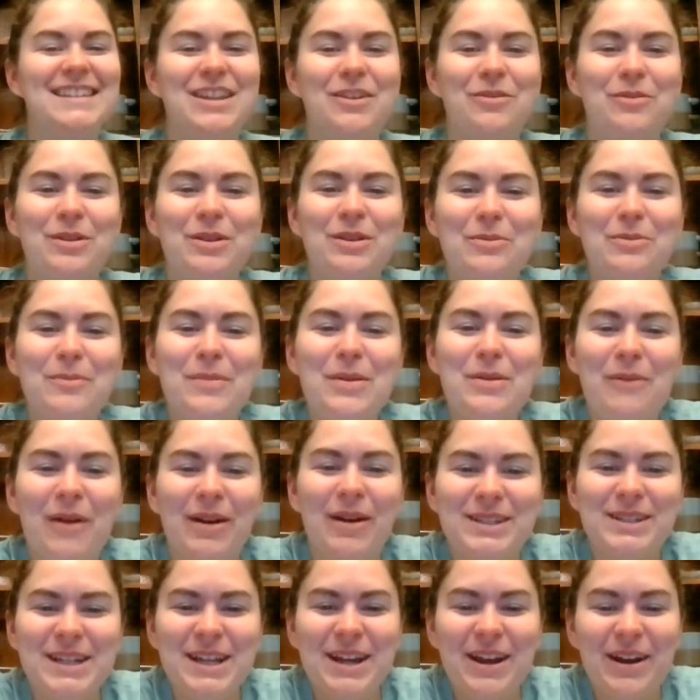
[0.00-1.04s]
so we're gonna be
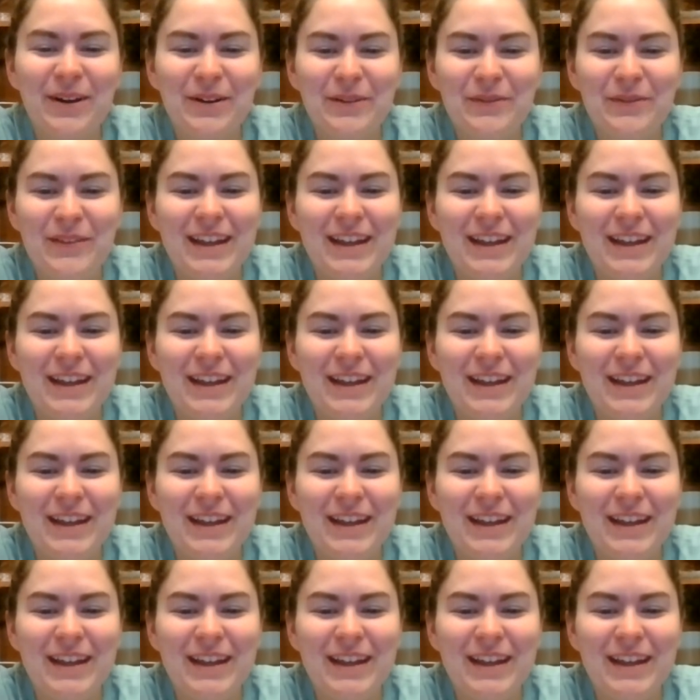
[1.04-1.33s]
watching our